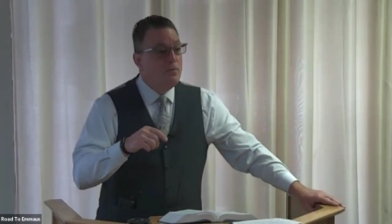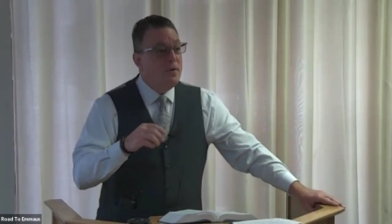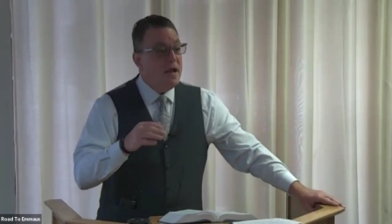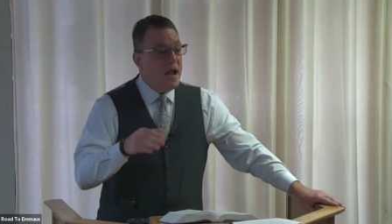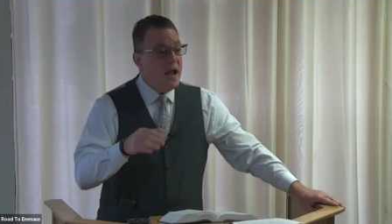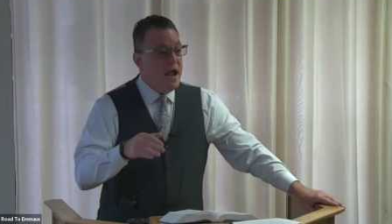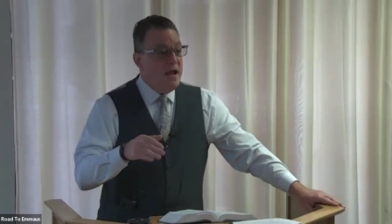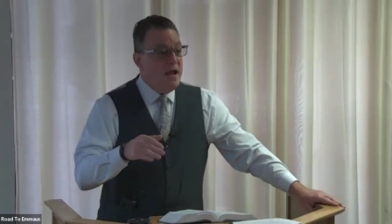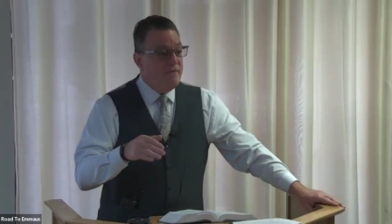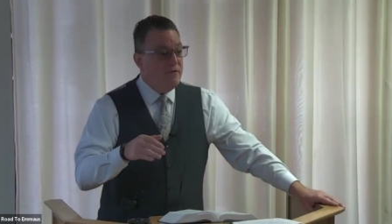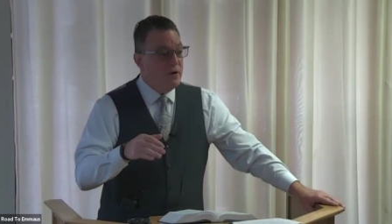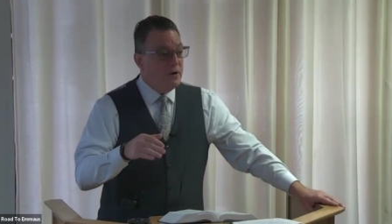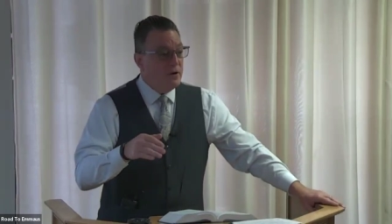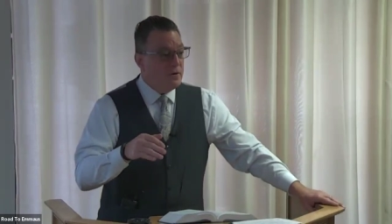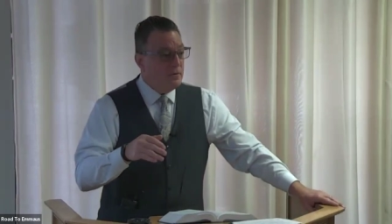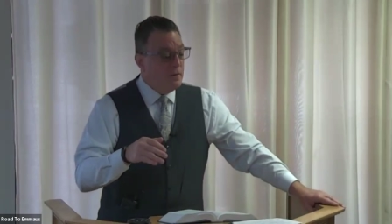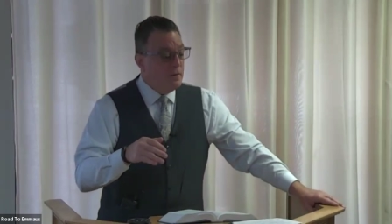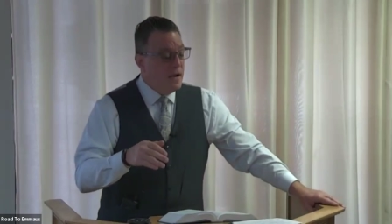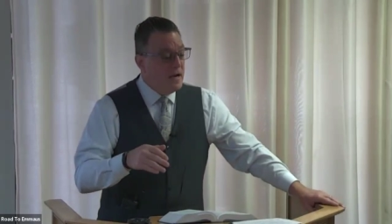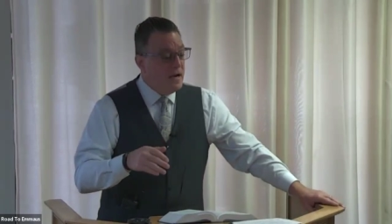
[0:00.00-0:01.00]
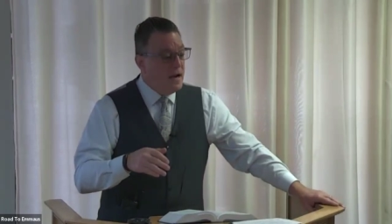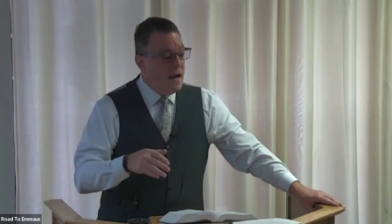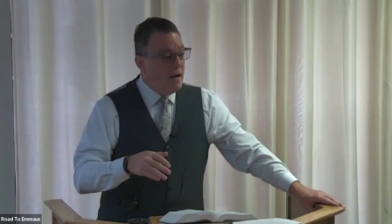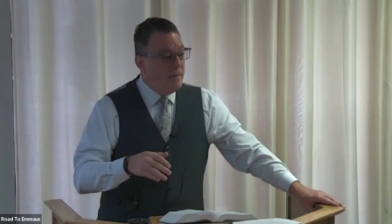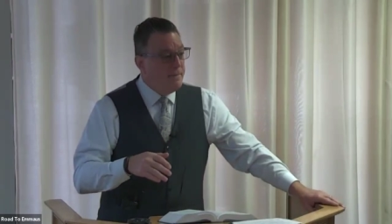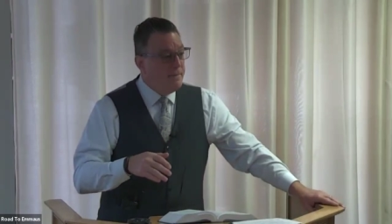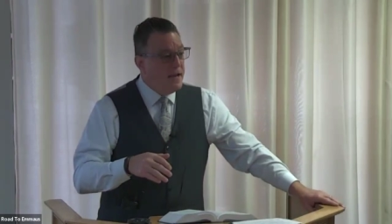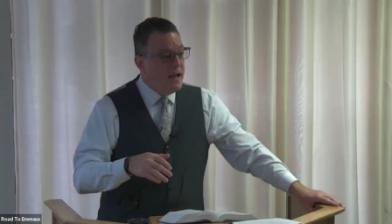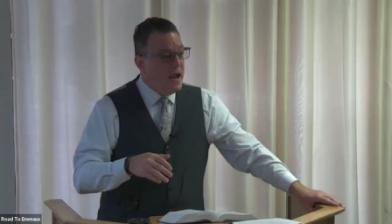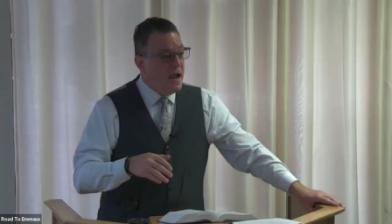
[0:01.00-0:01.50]
behavior and
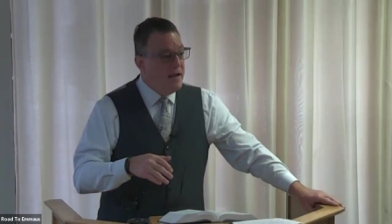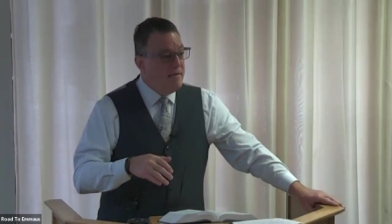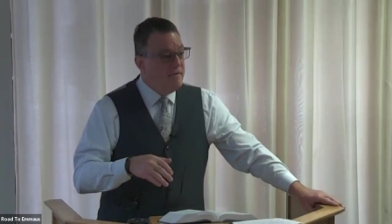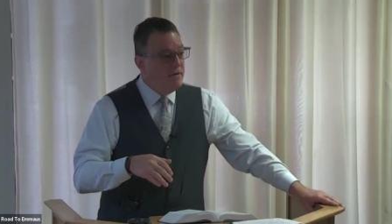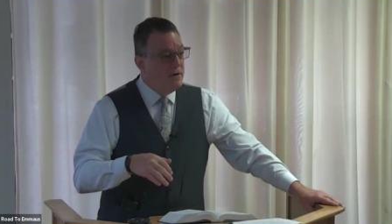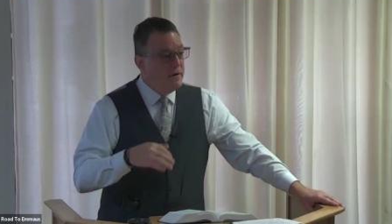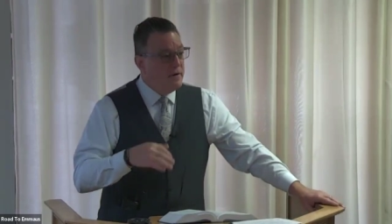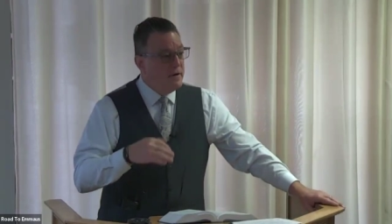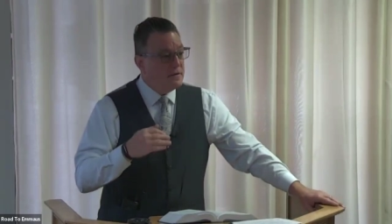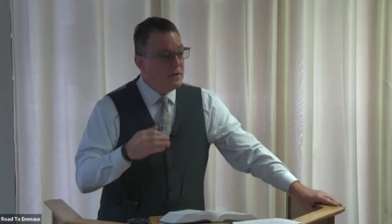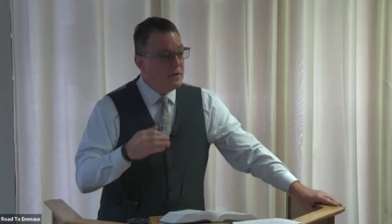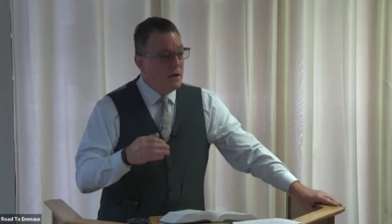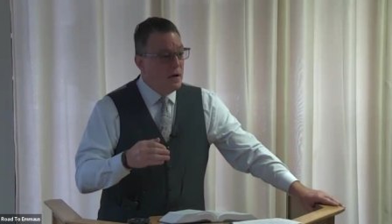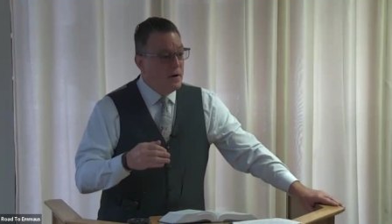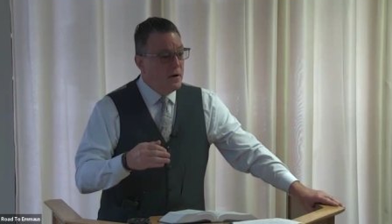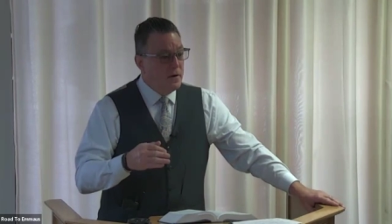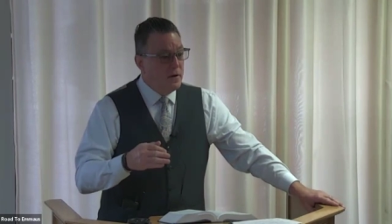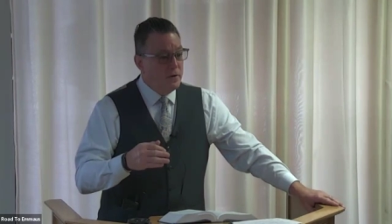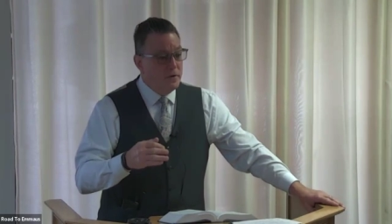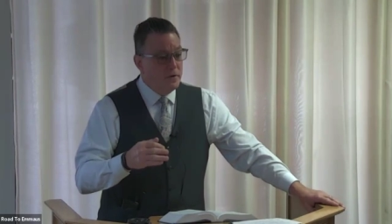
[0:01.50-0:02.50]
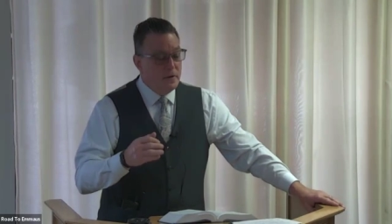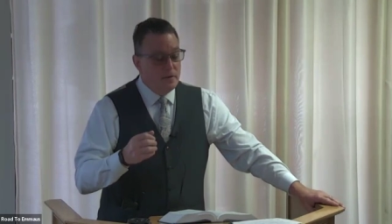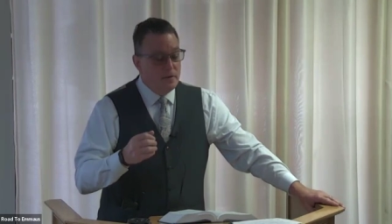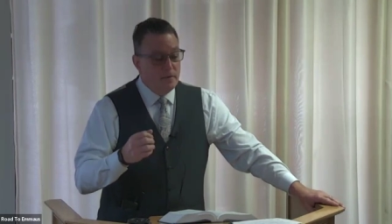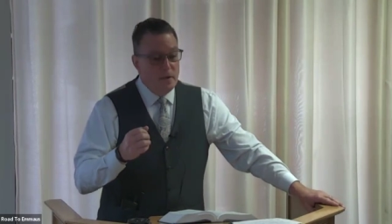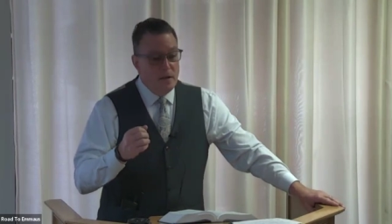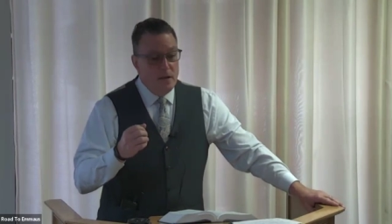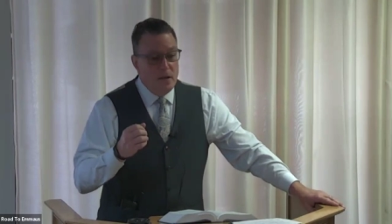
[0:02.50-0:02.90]
how behavior is learned.